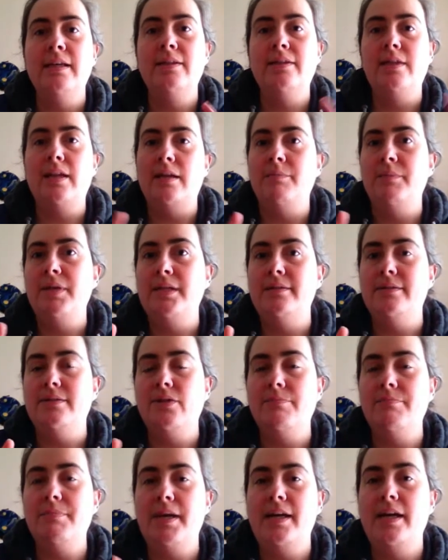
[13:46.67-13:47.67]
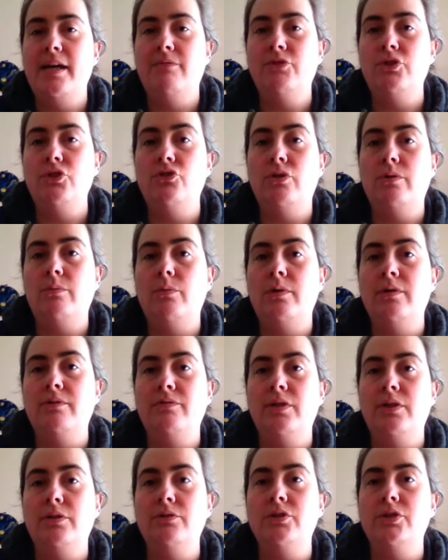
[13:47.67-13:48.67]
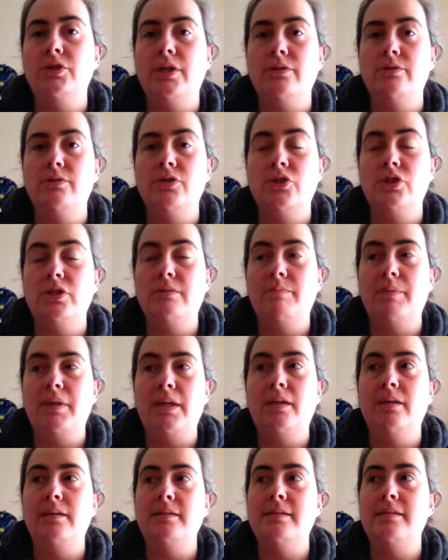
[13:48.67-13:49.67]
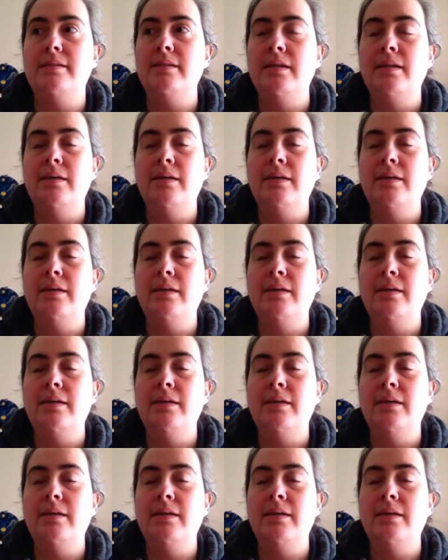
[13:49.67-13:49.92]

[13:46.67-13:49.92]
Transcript: then it means I may have to drop one of those shows, just because